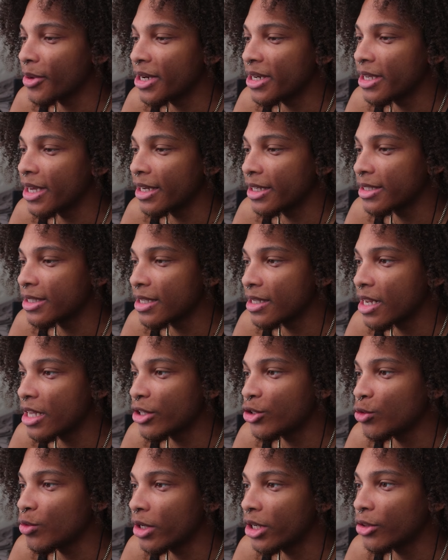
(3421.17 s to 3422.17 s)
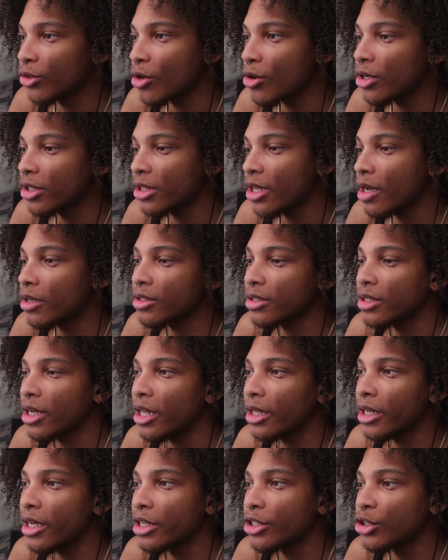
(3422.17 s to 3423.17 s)
money at. It's in that $230,000
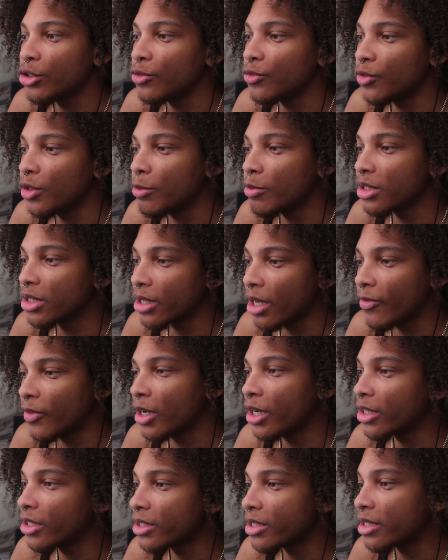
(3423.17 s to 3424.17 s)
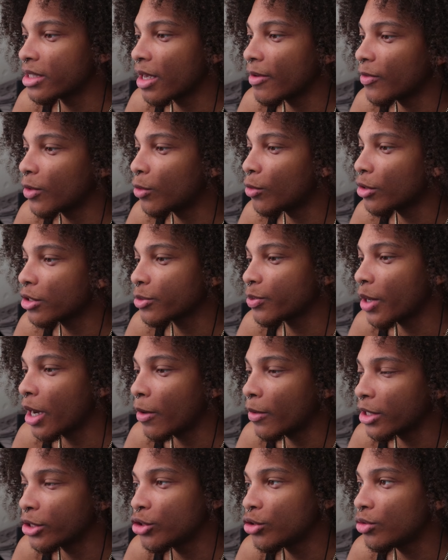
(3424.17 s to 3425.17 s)
SUV with 707
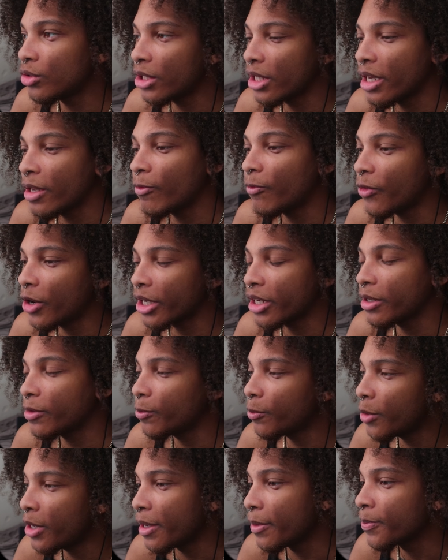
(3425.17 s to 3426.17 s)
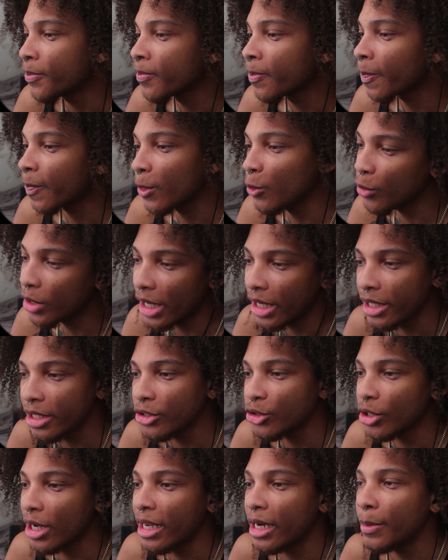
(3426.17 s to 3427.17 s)
horsepower that you can't fucking whip. You can't
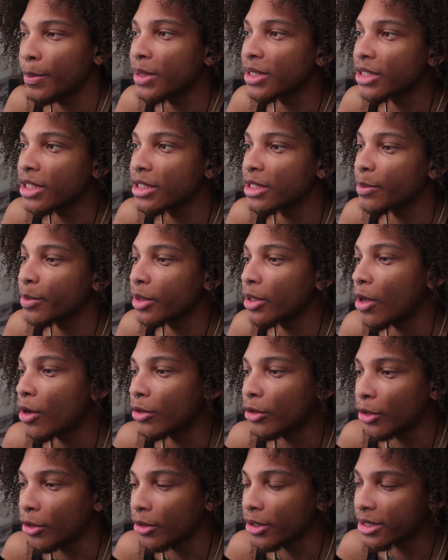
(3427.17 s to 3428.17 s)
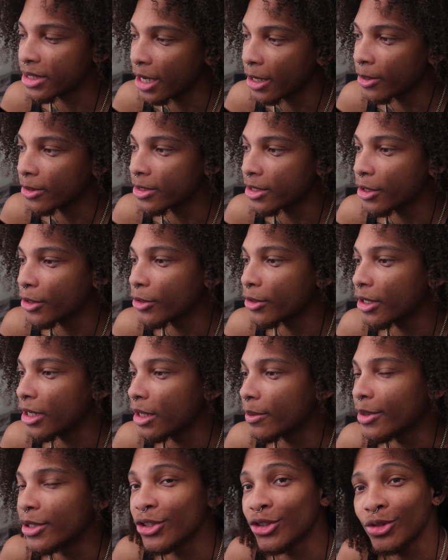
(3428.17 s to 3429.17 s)
even drive that bitch because it belonged to her. The title's in her
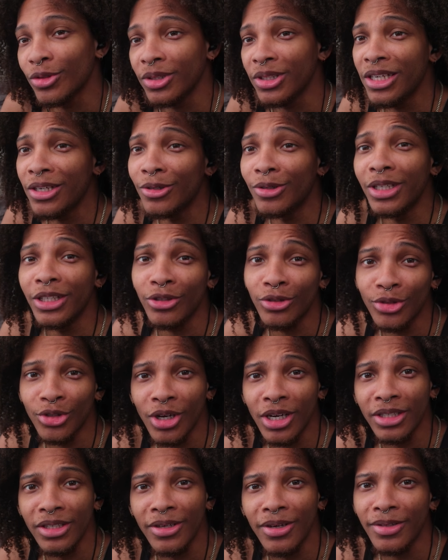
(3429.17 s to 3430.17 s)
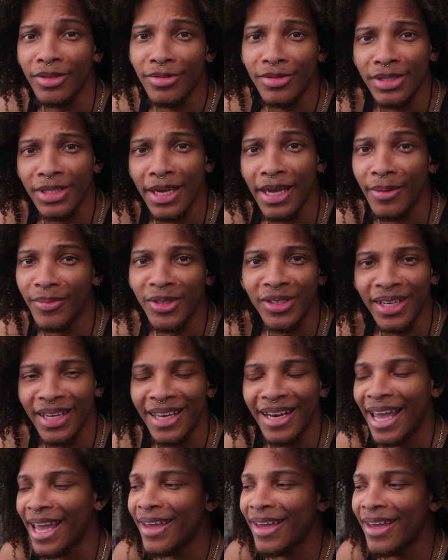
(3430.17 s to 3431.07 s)
name because you're illegal and you drug deal and you scam. You can't